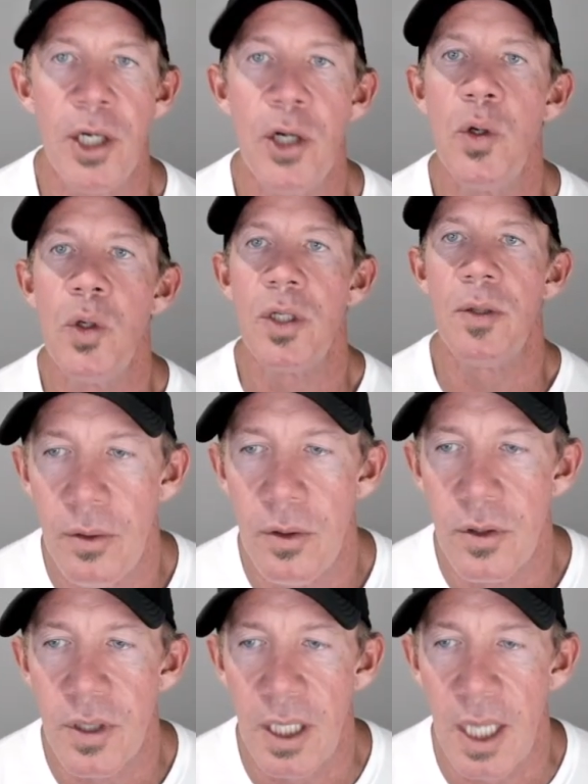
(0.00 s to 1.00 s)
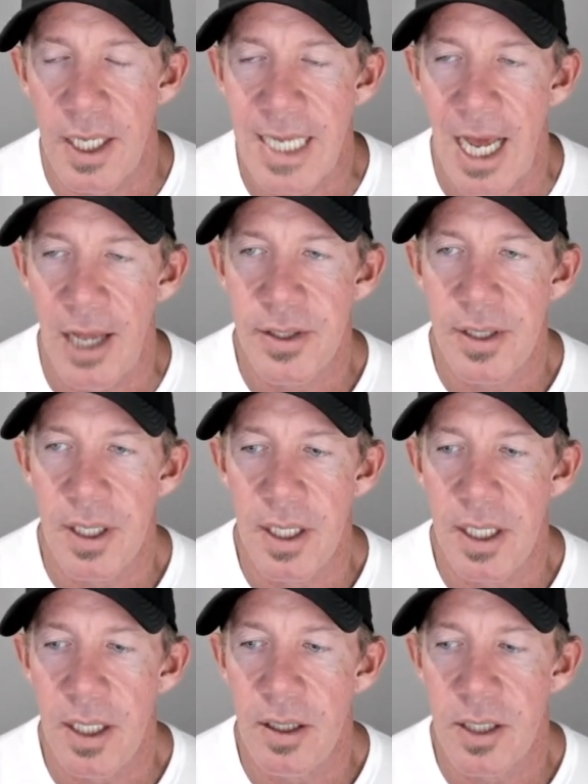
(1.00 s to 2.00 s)
news about there's a lot of doubts that
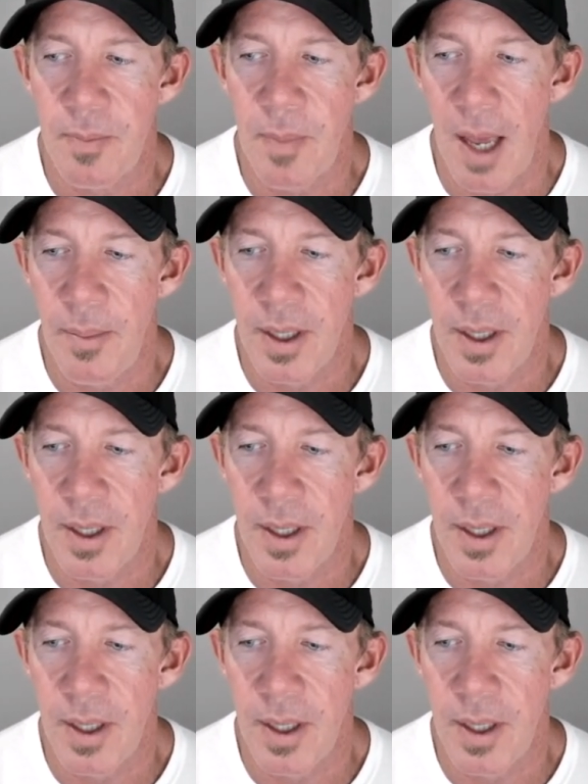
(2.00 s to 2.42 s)
any spot